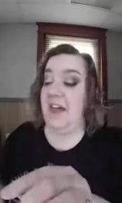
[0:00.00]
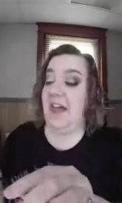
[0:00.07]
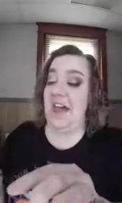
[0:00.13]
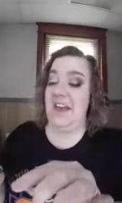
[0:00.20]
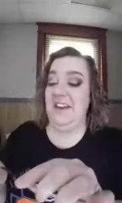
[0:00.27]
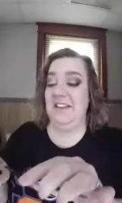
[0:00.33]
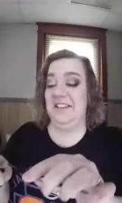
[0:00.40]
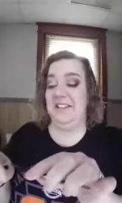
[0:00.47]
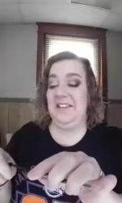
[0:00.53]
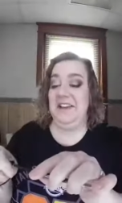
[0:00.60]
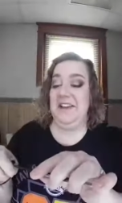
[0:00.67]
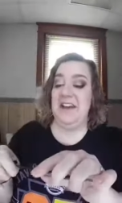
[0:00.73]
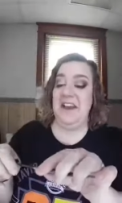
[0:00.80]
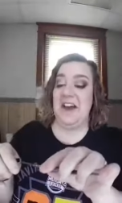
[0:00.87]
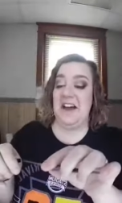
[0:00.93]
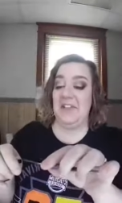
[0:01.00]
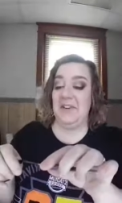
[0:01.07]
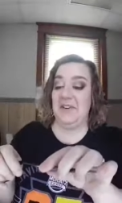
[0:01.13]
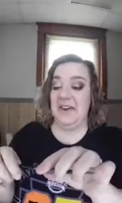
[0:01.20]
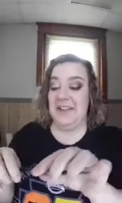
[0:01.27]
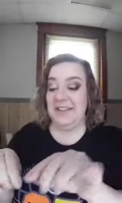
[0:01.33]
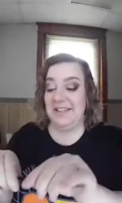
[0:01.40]
that is not the
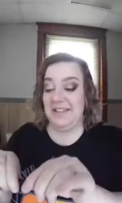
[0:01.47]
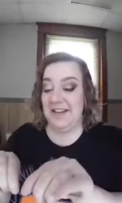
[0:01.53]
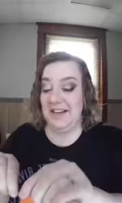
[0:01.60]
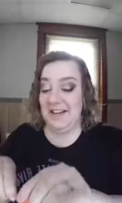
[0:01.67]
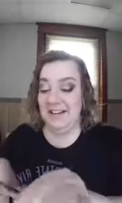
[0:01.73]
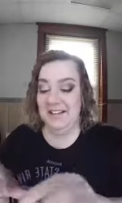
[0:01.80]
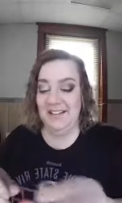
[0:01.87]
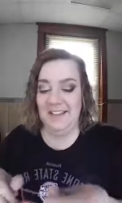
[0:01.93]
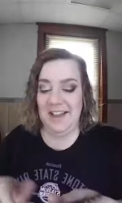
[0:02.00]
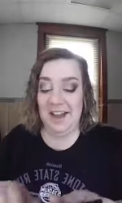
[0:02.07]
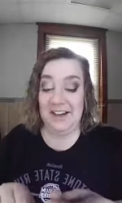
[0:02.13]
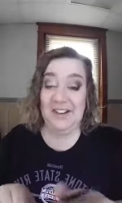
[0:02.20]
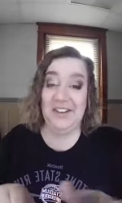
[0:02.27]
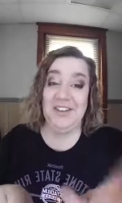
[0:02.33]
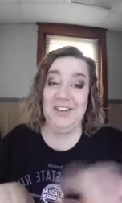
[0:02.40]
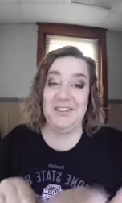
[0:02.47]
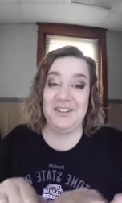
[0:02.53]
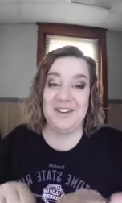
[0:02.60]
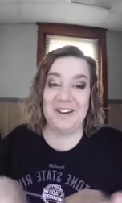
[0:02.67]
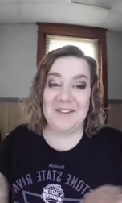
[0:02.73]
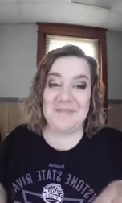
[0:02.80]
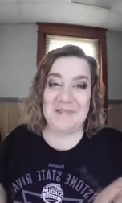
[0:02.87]
right side. That could have
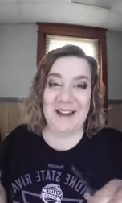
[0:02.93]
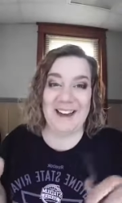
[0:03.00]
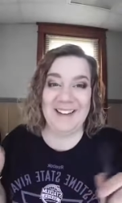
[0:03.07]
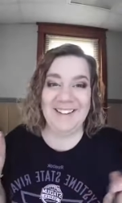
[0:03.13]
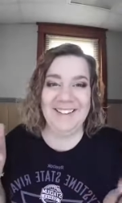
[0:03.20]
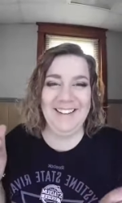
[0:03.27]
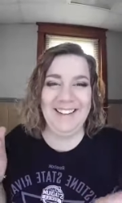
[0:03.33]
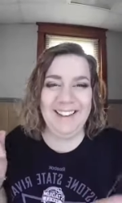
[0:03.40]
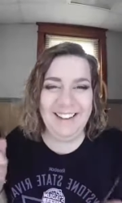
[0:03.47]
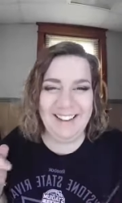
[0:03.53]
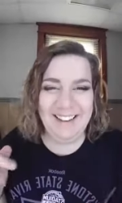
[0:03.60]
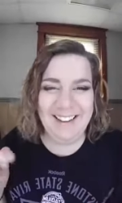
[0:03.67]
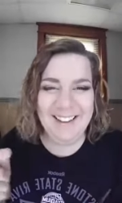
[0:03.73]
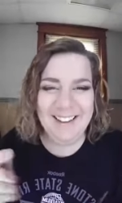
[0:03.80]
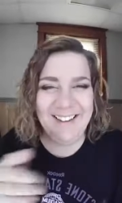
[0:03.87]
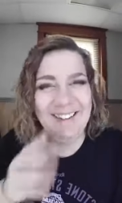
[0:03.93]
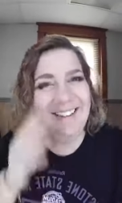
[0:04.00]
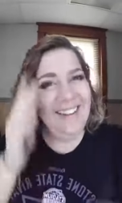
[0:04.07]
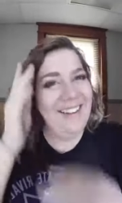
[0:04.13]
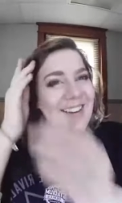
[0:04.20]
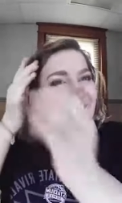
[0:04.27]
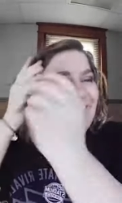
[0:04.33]
gone bad.
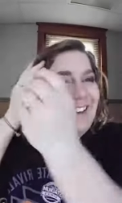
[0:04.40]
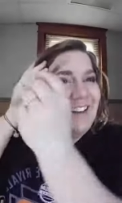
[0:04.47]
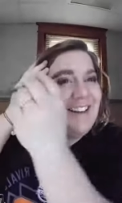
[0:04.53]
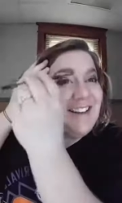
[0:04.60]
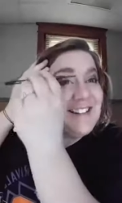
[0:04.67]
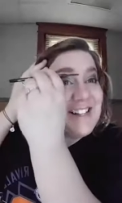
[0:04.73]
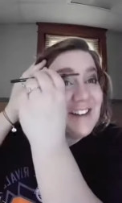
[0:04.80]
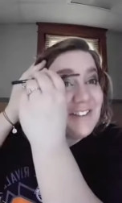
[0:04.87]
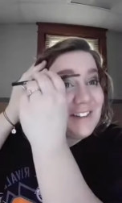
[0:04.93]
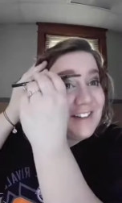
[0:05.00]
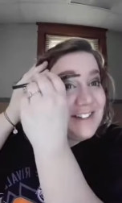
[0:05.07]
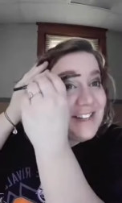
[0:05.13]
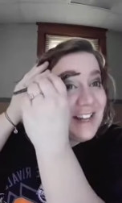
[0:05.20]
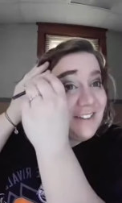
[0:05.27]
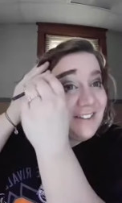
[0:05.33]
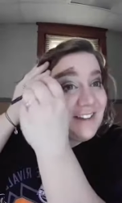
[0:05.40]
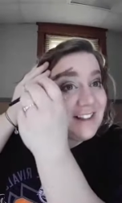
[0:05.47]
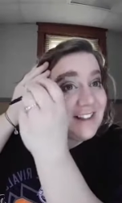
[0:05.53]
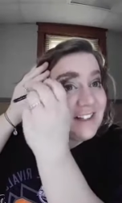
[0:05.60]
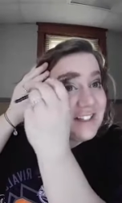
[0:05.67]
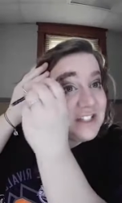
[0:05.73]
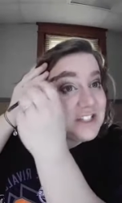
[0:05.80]
So we're going to take my
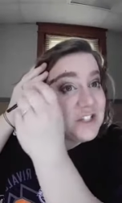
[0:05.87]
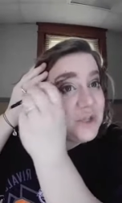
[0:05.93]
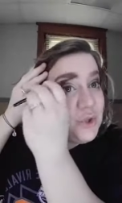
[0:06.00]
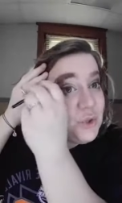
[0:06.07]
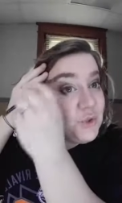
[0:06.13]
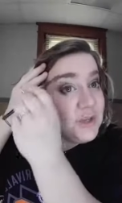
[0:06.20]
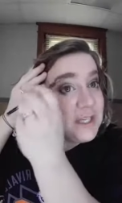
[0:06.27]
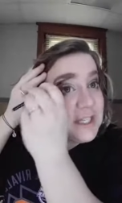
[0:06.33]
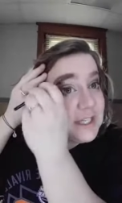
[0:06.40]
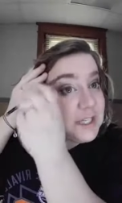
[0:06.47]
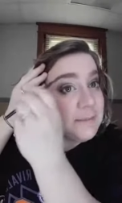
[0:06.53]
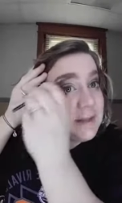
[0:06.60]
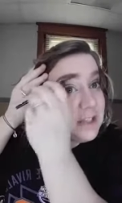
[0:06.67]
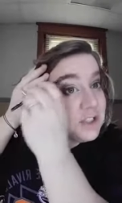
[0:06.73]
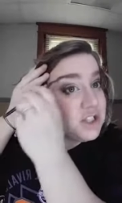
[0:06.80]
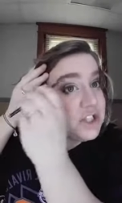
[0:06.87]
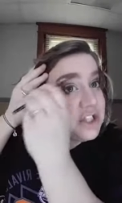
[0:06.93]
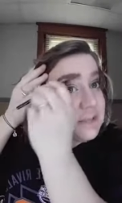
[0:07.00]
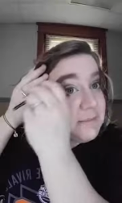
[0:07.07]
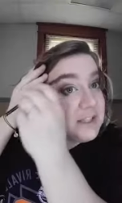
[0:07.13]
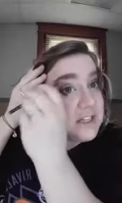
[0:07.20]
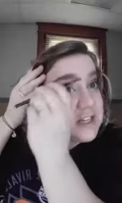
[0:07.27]
little doohickey, my little
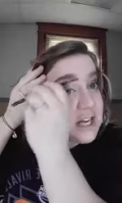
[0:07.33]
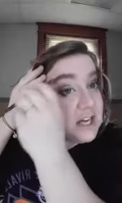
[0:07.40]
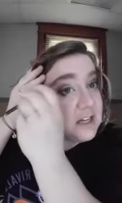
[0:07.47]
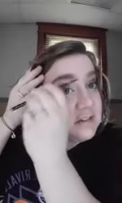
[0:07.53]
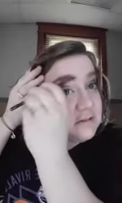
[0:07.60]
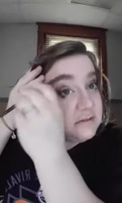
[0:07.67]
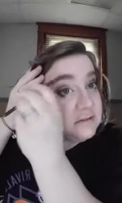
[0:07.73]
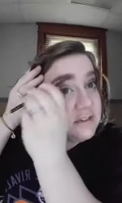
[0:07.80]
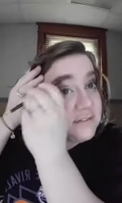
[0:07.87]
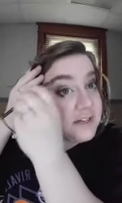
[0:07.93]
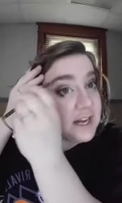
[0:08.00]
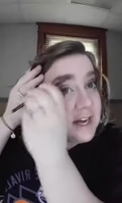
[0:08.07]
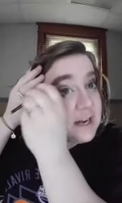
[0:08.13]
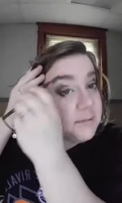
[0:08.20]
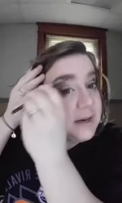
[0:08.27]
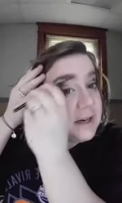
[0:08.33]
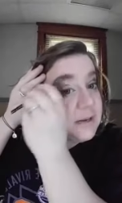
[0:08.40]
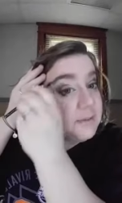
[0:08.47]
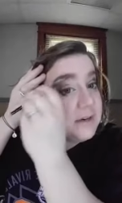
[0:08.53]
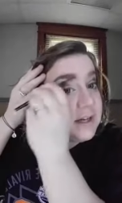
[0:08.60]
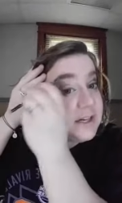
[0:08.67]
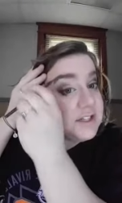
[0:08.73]
Jimmy John of an eyebrow
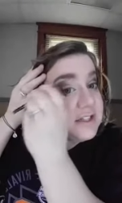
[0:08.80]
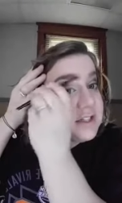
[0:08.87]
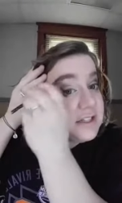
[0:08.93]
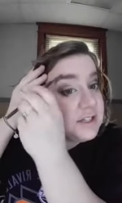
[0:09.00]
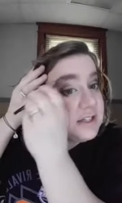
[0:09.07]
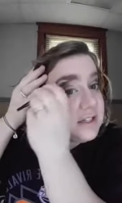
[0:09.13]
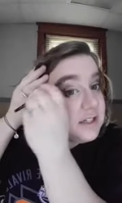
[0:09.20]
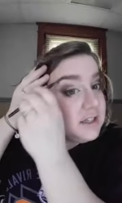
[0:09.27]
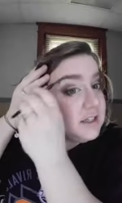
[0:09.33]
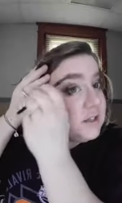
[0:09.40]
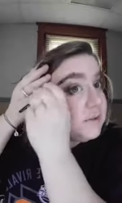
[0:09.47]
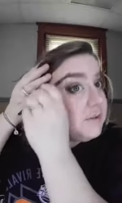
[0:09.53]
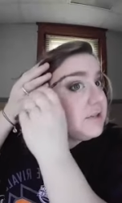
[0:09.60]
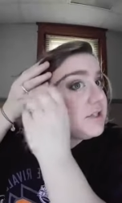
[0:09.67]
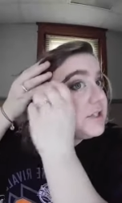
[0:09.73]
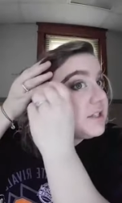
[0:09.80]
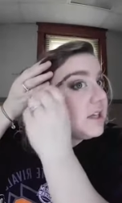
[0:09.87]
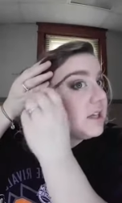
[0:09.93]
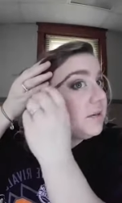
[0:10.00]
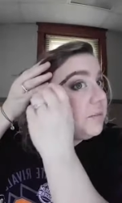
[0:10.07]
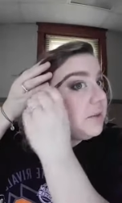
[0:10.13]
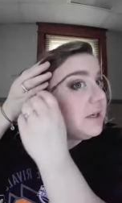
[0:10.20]
brush. We're just
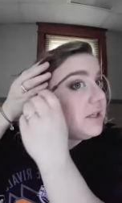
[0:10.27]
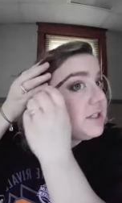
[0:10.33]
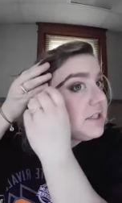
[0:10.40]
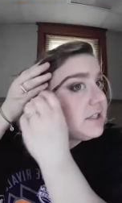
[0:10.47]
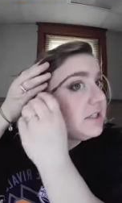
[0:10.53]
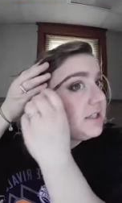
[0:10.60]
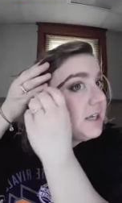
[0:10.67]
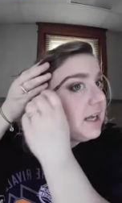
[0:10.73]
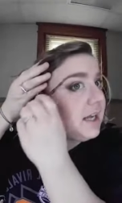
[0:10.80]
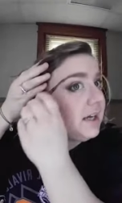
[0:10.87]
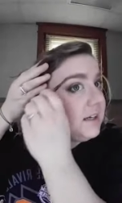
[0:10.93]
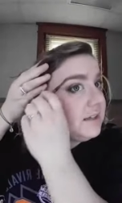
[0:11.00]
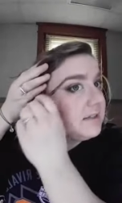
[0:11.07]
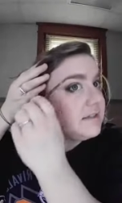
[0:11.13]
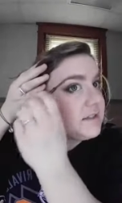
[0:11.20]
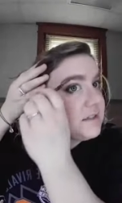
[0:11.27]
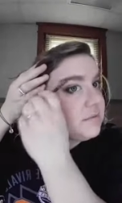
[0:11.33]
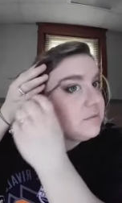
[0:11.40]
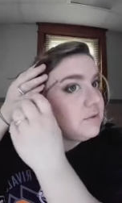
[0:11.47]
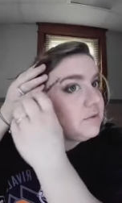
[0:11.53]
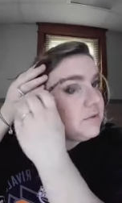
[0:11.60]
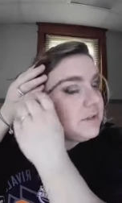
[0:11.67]
going to brush it out,
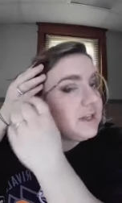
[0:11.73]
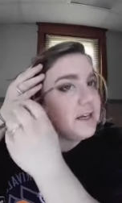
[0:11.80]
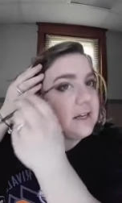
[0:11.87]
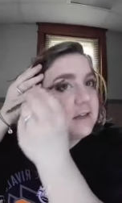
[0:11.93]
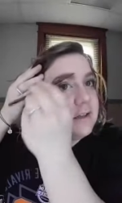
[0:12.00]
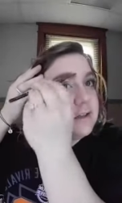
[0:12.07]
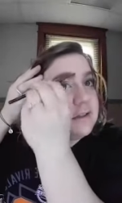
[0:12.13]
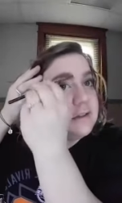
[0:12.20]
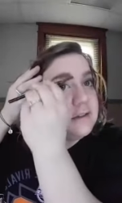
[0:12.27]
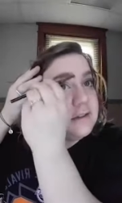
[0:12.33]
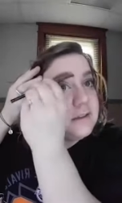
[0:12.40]
smooth it out.